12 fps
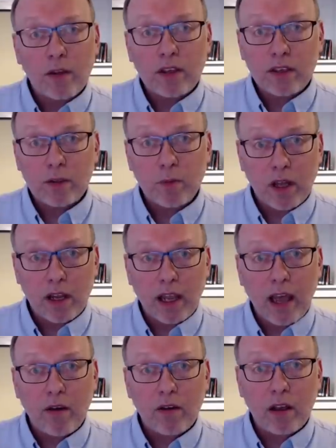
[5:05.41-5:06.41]
how this is
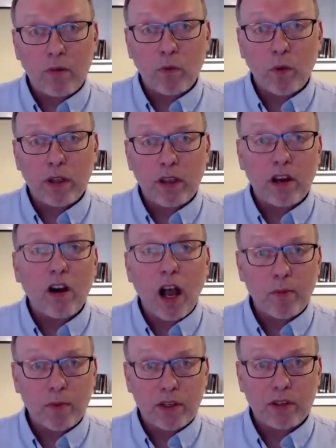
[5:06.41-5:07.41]
playing out and what their
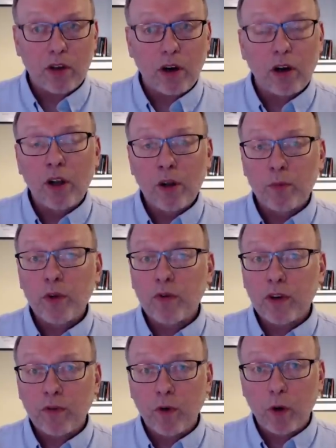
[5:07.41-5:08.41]
options are
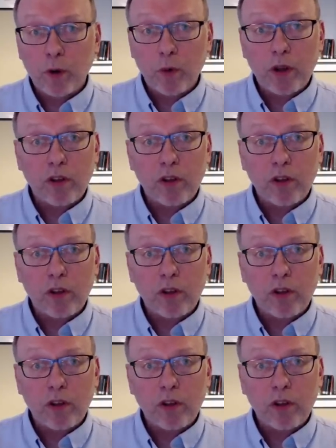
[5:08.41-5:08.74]
moving forward,